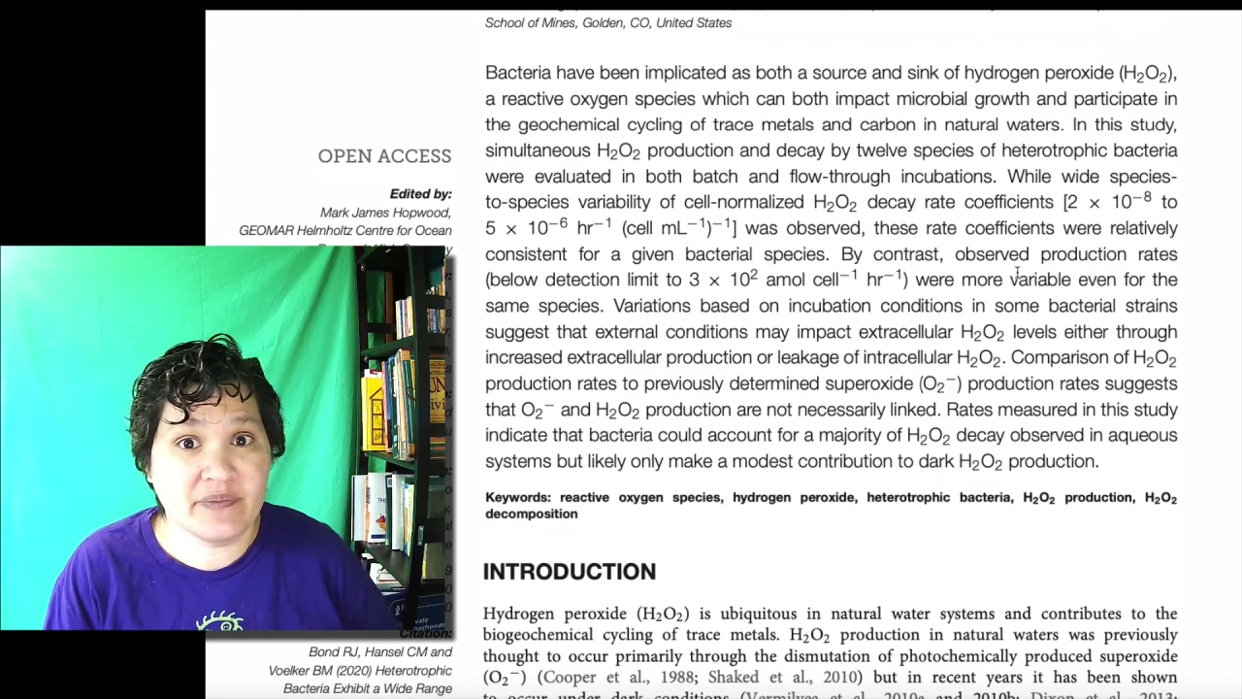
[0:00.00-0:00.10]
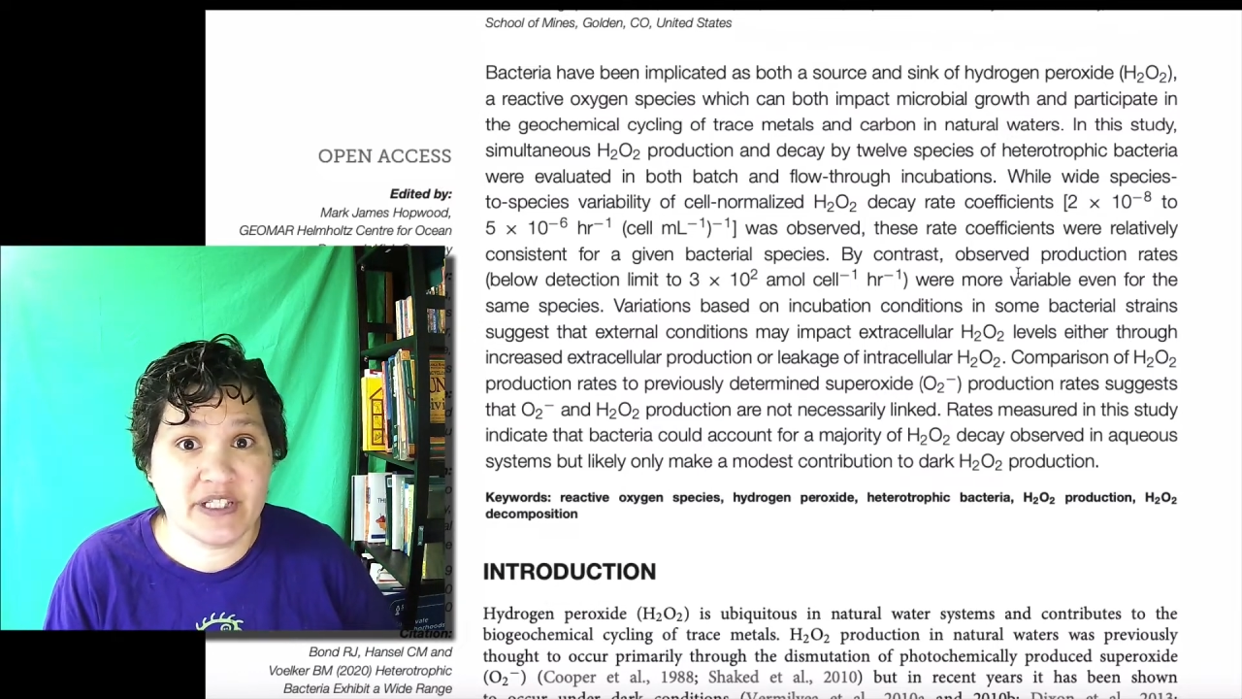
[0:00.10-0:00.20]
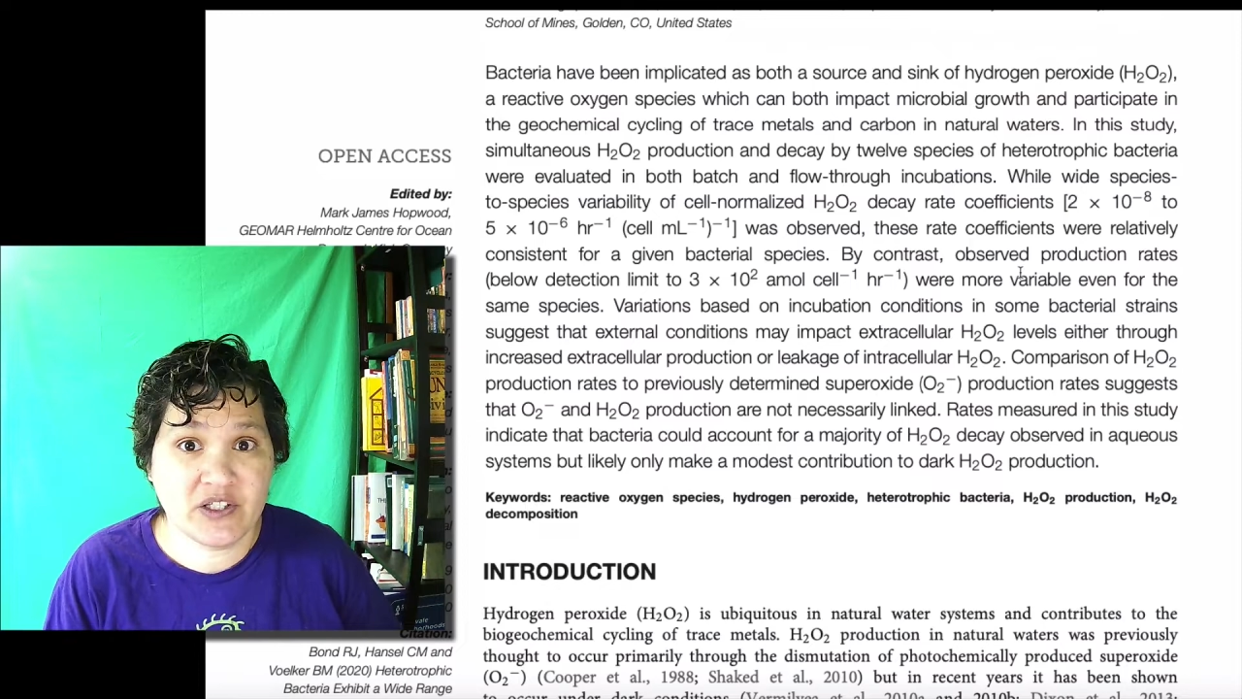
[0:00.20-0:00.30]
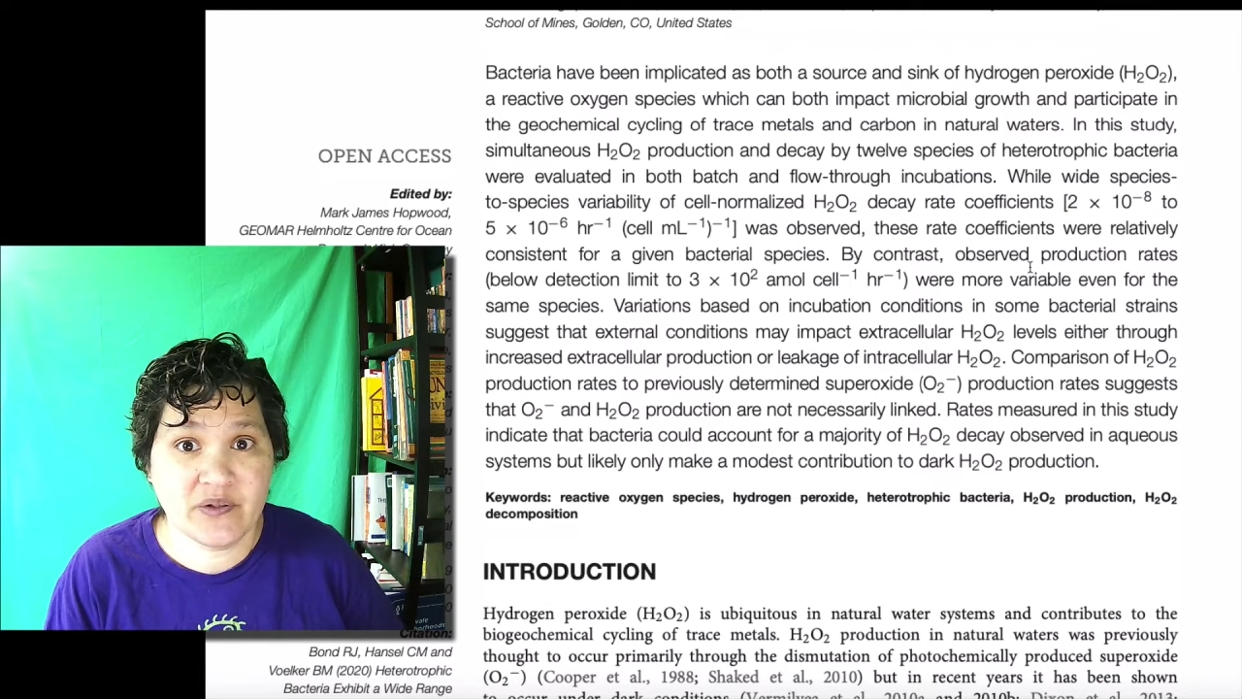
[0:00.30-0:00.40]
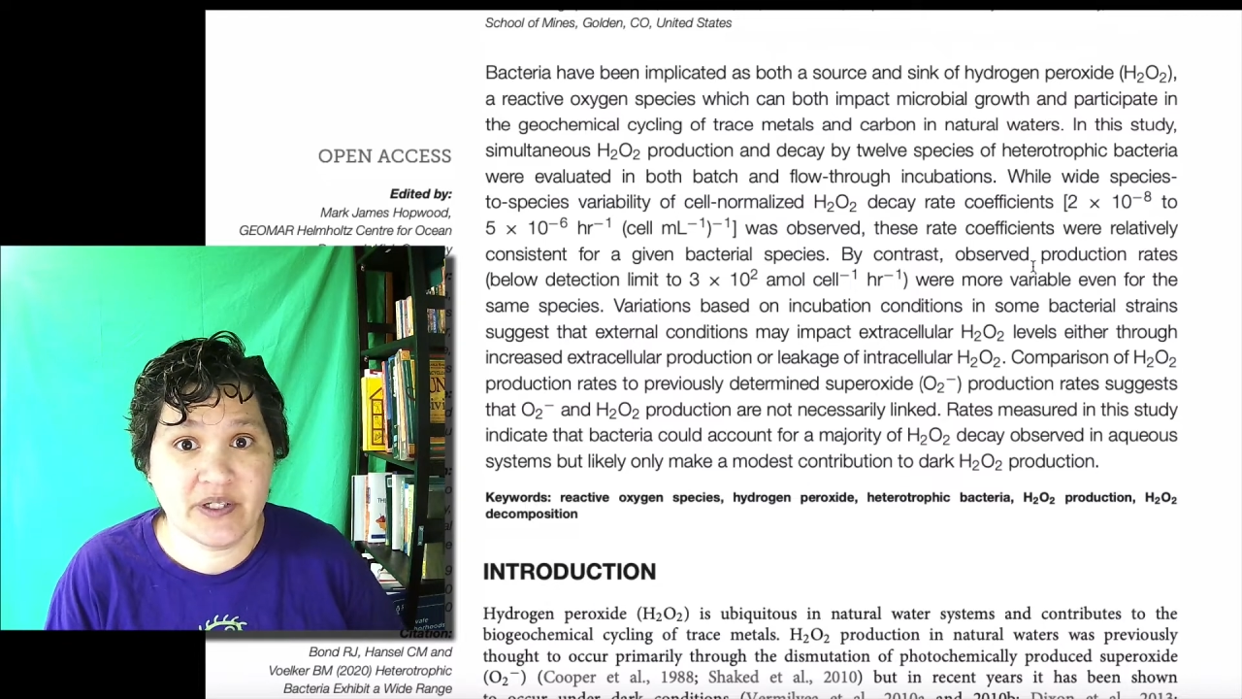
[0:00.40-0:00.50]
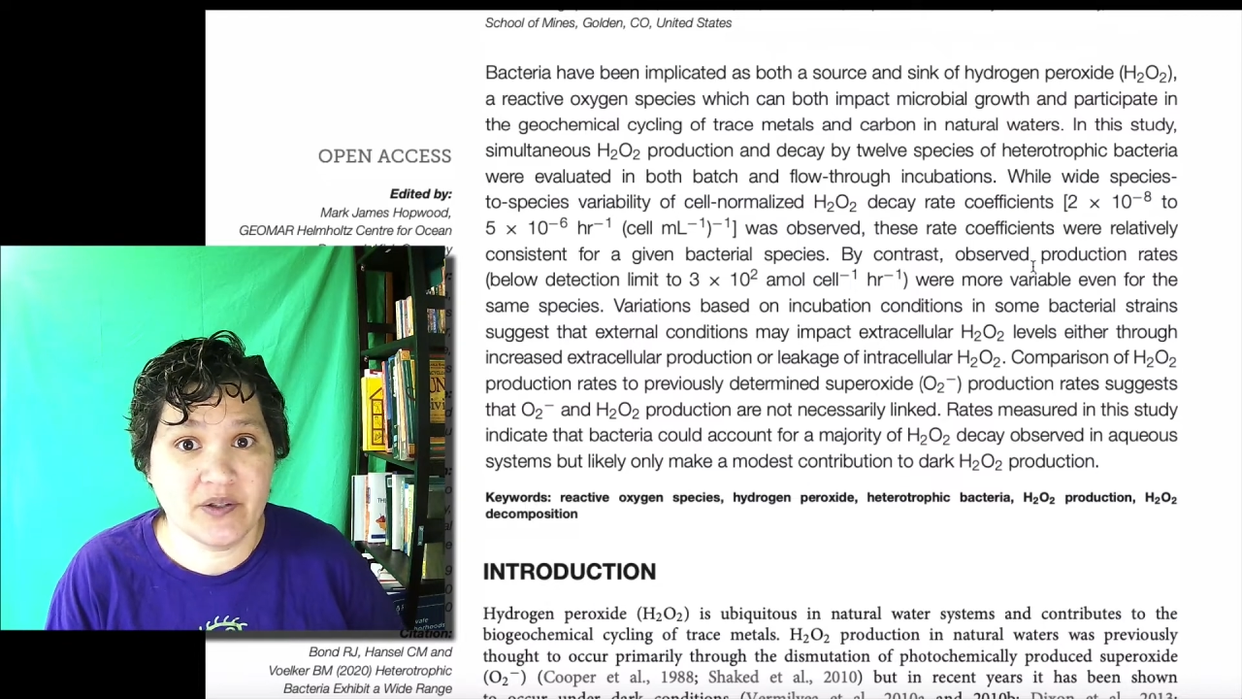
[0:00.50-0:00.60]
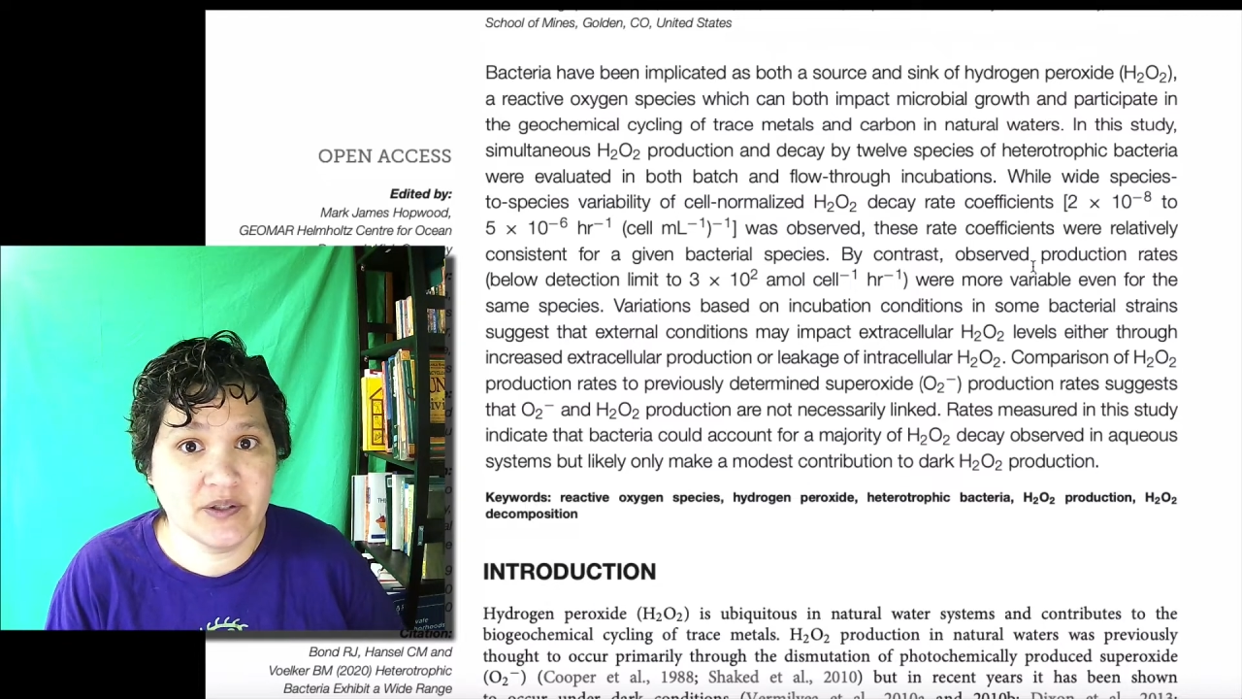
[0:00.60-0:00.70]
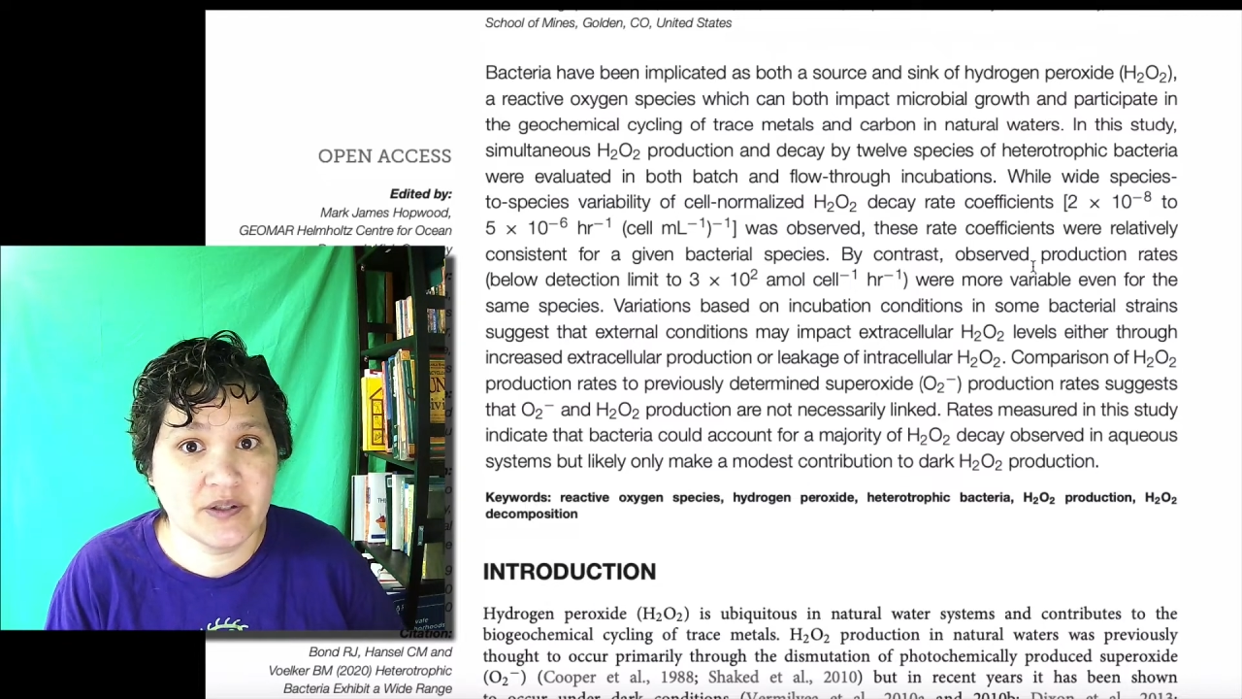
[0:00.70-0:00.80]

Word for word: material.